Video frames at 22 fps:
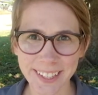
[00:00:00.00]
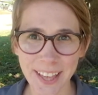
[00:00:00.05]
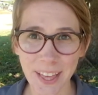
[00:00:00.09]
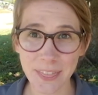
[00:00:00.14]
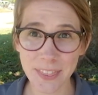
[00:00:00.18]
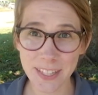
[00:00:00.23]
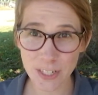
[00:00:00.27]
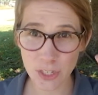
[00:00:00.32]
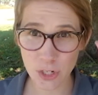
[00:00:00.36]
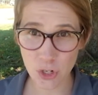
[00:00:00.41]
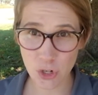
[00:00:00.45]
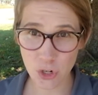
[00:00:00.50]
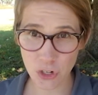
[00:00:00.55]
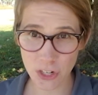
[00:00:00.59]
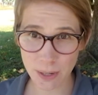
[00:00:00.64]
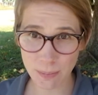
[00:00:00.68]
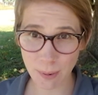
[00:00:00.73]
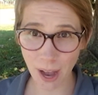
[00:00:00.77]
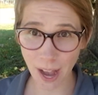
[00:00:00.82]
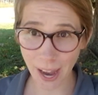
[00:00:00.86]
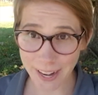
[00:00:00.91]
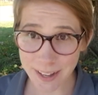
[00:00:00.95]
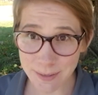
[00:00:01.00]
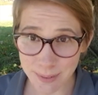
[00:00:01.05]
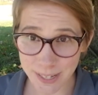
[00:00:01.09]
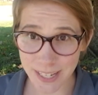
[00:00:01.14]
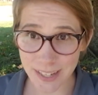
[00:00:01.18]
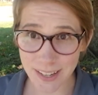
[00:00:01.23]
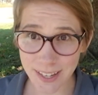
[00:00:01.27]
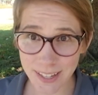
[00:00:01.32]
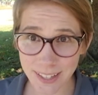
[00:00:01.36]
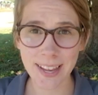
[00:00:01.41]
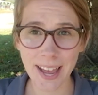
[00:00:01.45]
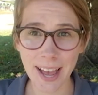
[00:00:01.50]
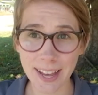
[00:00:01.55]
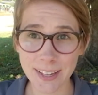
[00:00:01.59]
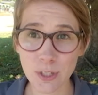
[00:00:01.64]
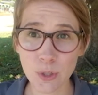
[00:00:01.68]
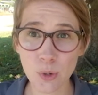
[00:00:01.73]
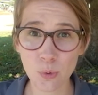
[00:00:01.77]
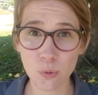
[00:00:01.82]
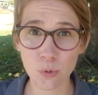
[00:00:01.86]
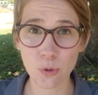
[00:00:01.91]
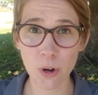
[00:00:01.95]
This tree behind me has
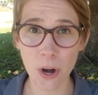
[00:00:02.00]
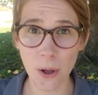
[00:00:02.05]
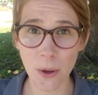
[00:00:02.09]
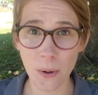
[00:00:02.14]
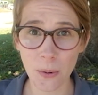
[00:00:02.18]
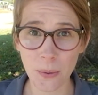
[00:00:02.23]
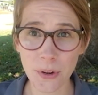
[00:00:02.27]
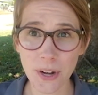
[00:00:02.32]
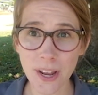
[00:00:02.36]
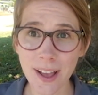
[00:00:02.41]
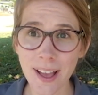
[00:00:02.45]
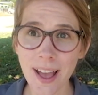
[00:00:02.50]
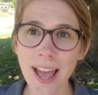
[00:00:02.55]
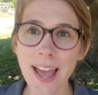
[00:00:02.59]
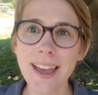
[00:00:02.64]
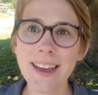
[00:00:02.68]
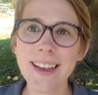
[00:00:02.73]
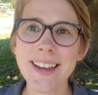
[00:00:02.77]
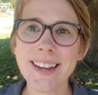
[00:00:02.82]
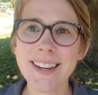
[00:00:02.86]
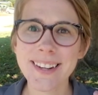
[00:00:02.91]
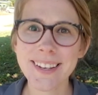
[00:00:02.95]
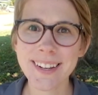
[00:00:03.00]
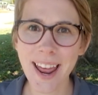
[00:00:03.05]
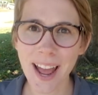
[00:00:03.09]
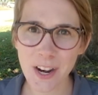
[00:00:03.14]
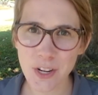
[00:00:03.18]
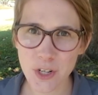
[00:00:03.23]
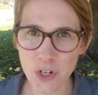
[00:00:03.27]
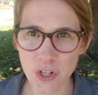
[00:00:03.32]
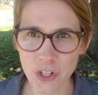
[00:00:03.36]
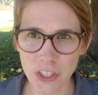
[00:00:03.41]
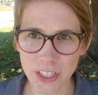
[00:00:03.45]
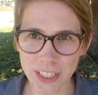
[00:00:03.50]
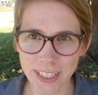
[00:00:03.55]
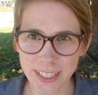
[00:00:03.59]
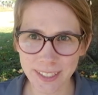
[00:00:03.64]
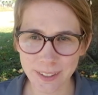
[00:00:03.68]
grown naturally.